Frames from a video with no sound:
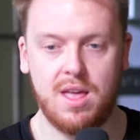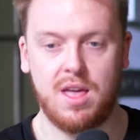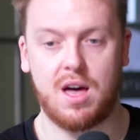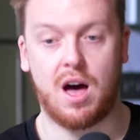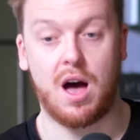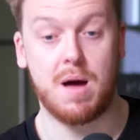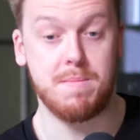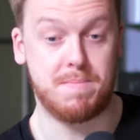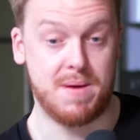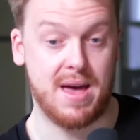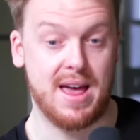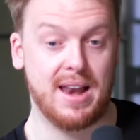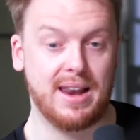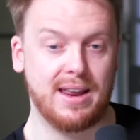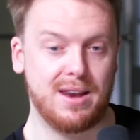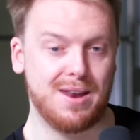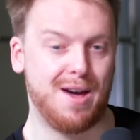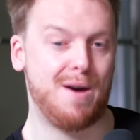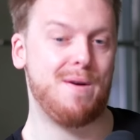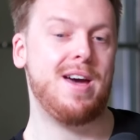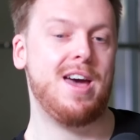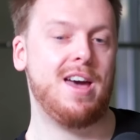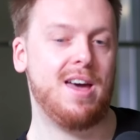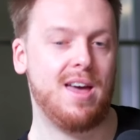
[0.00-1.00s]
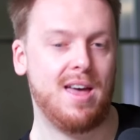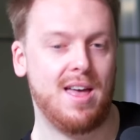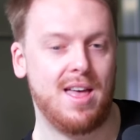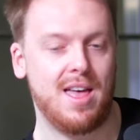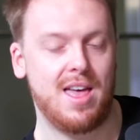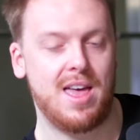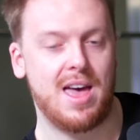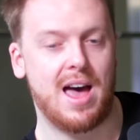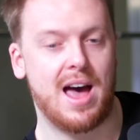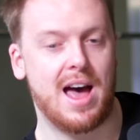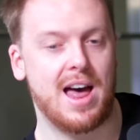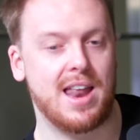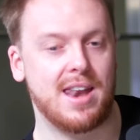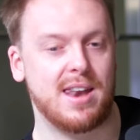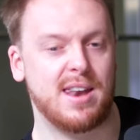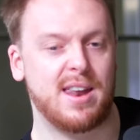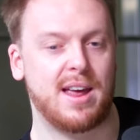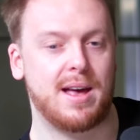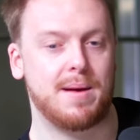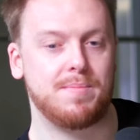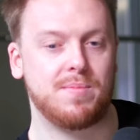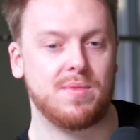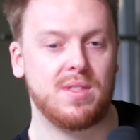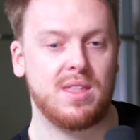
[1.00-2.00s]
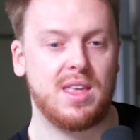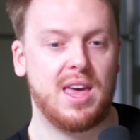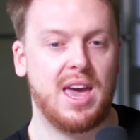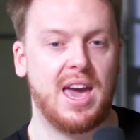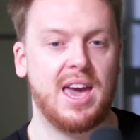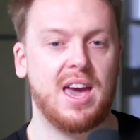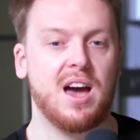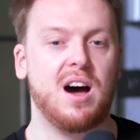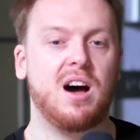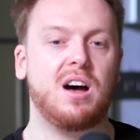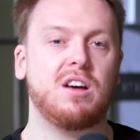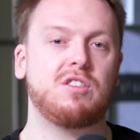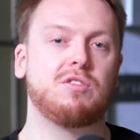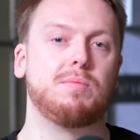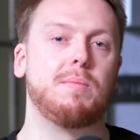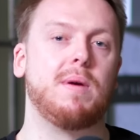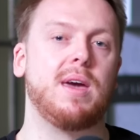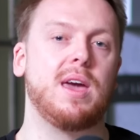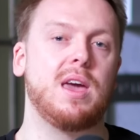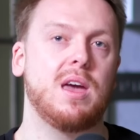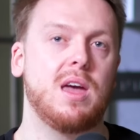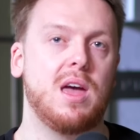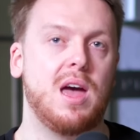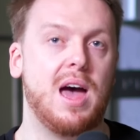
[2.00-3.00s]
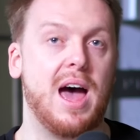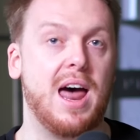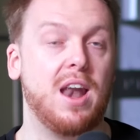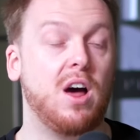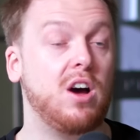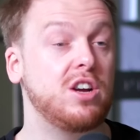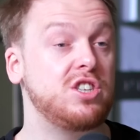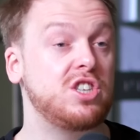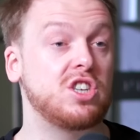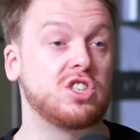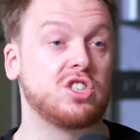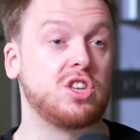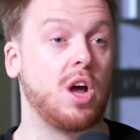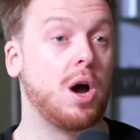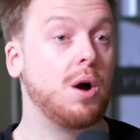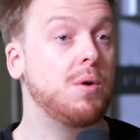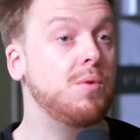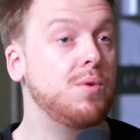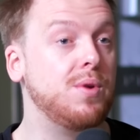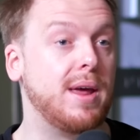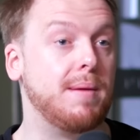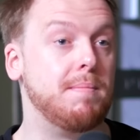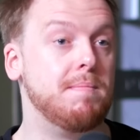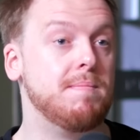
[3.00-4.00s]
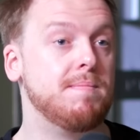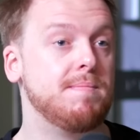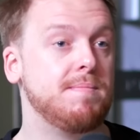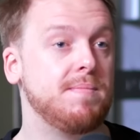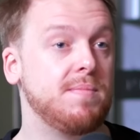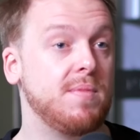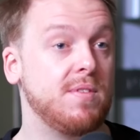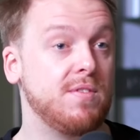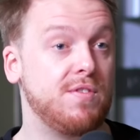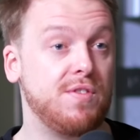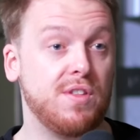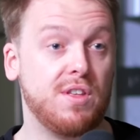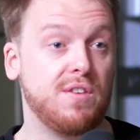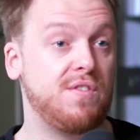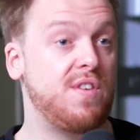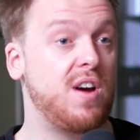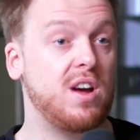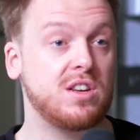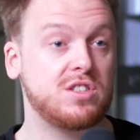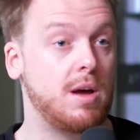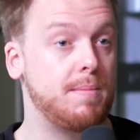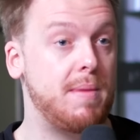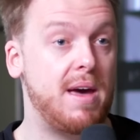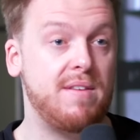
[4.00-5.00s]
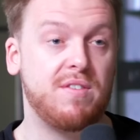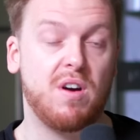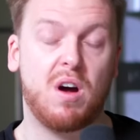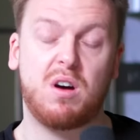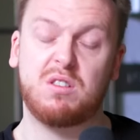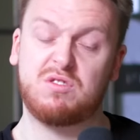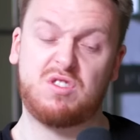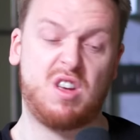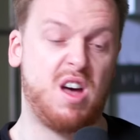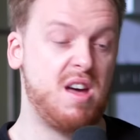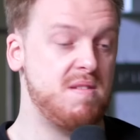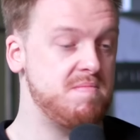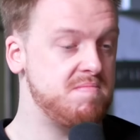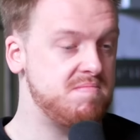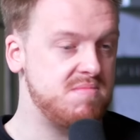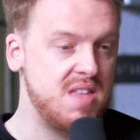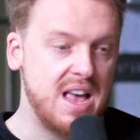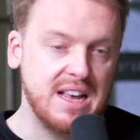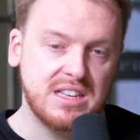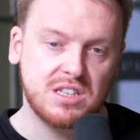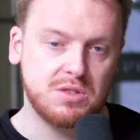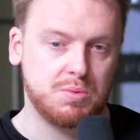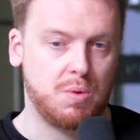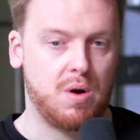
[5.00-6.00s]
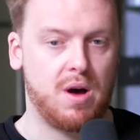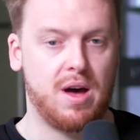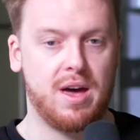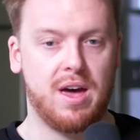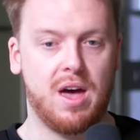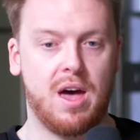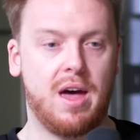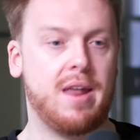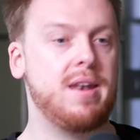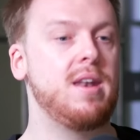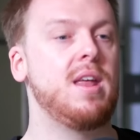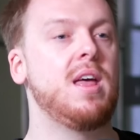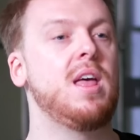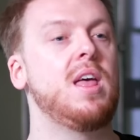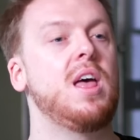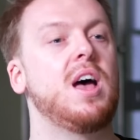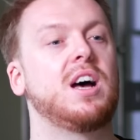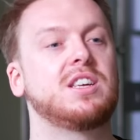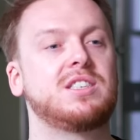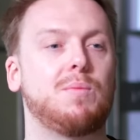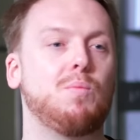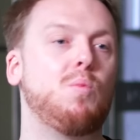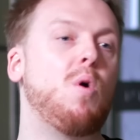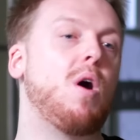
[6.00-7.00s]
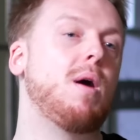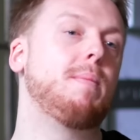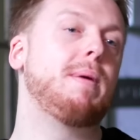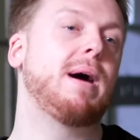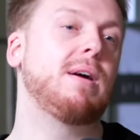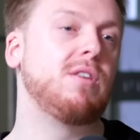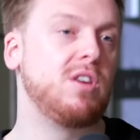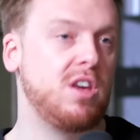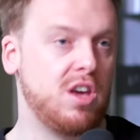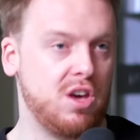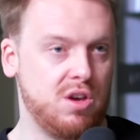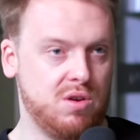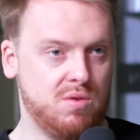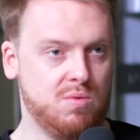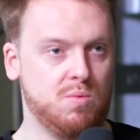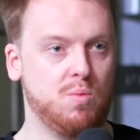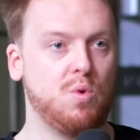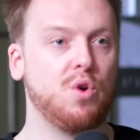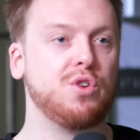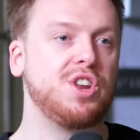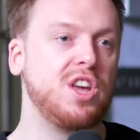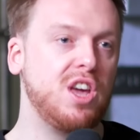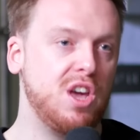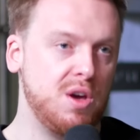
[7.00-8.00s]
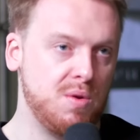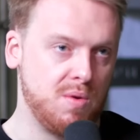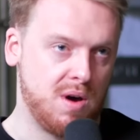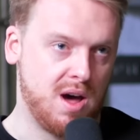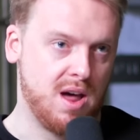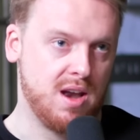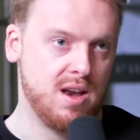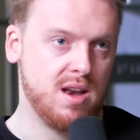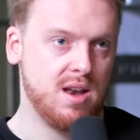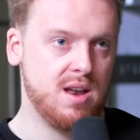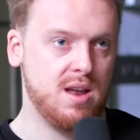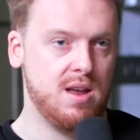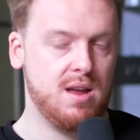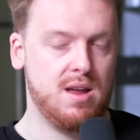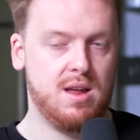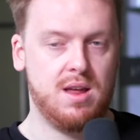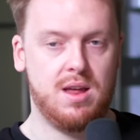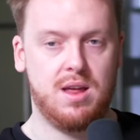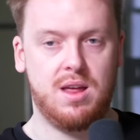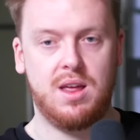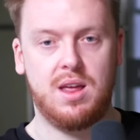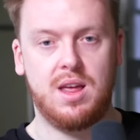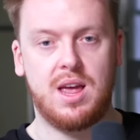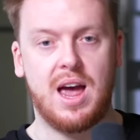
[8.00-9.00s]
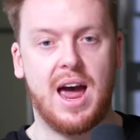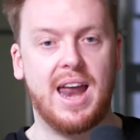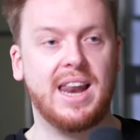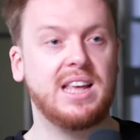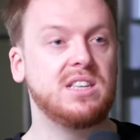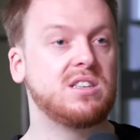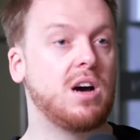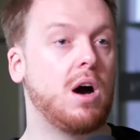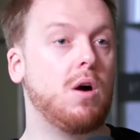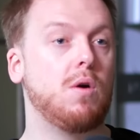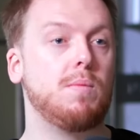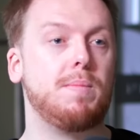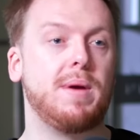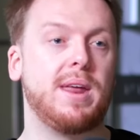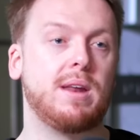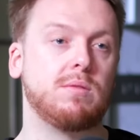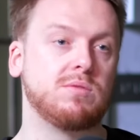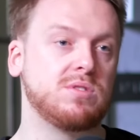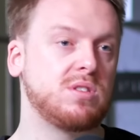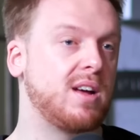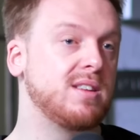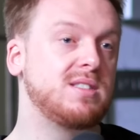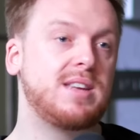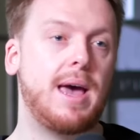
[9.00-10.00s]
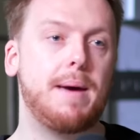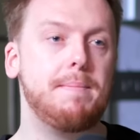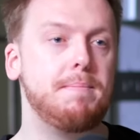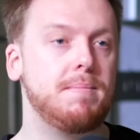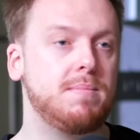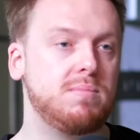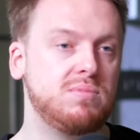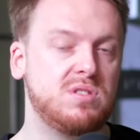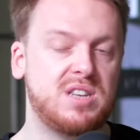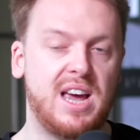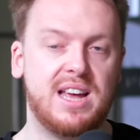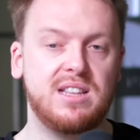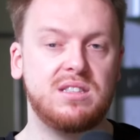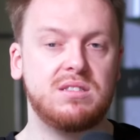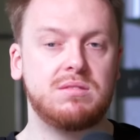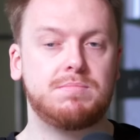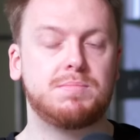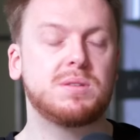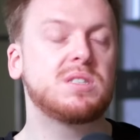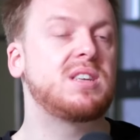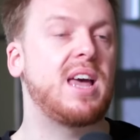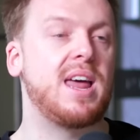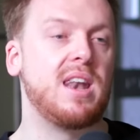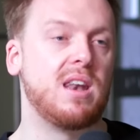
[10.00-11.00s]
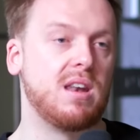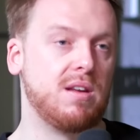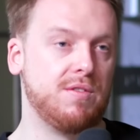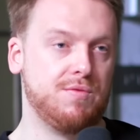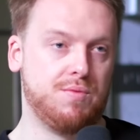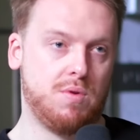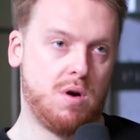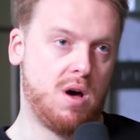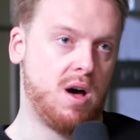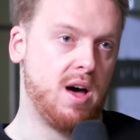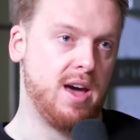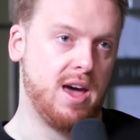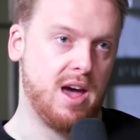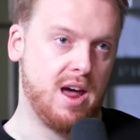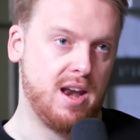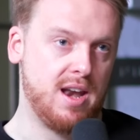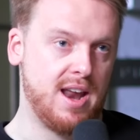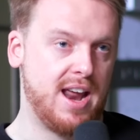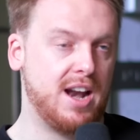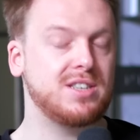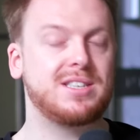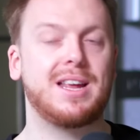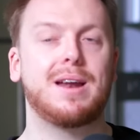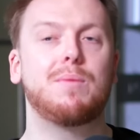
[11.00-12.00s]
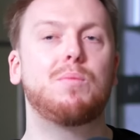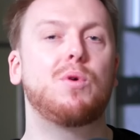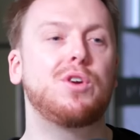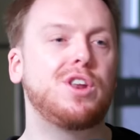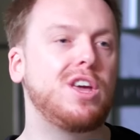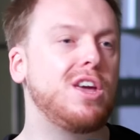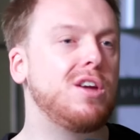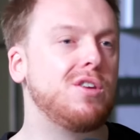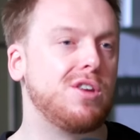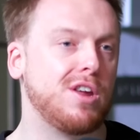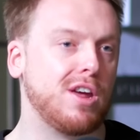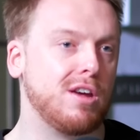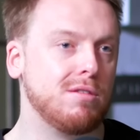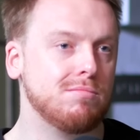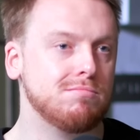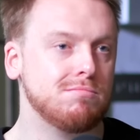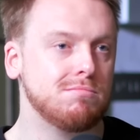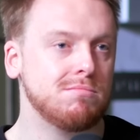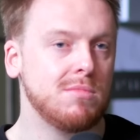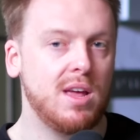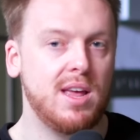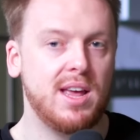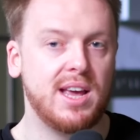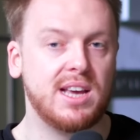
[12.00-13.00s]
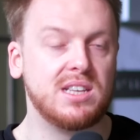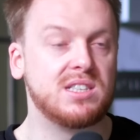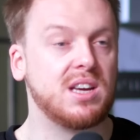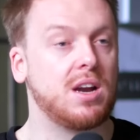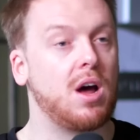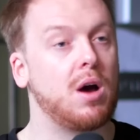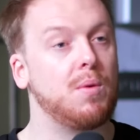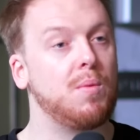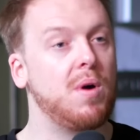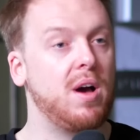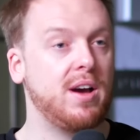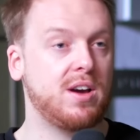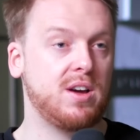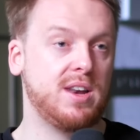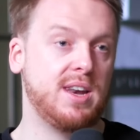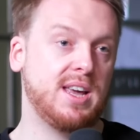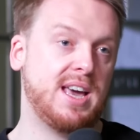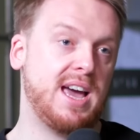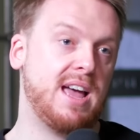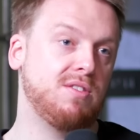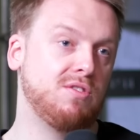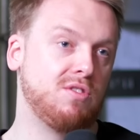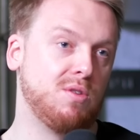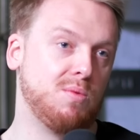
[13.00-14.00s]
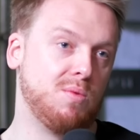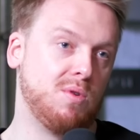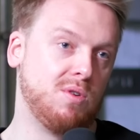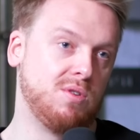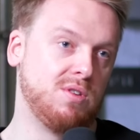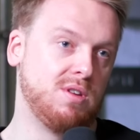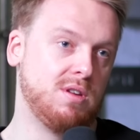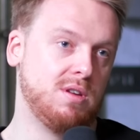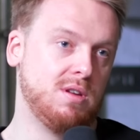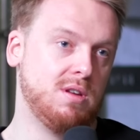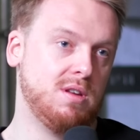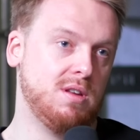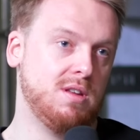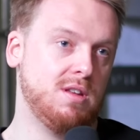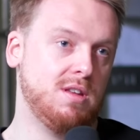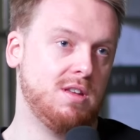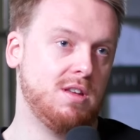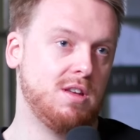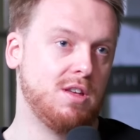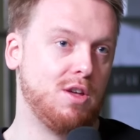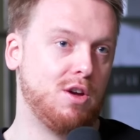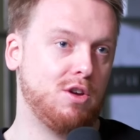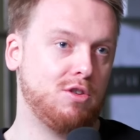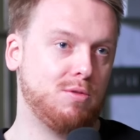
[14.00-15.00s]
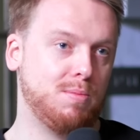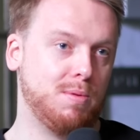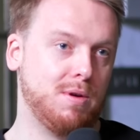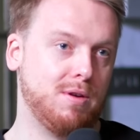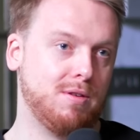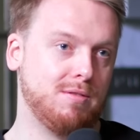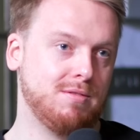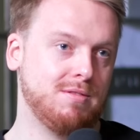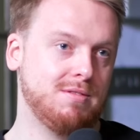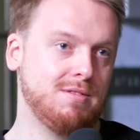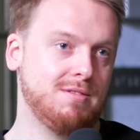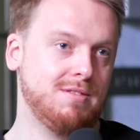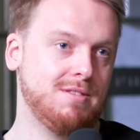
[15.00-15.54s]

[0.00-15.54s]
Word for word: I barely know it. And um, he asked me, and I just told him for the first time ever, I was like, this is what I earn. I said, what about you? What do you earn? And he told me, and it was like 10, percent of what I earn. And I said, and what do you do? He said, I work in the cancer ward at the hospital.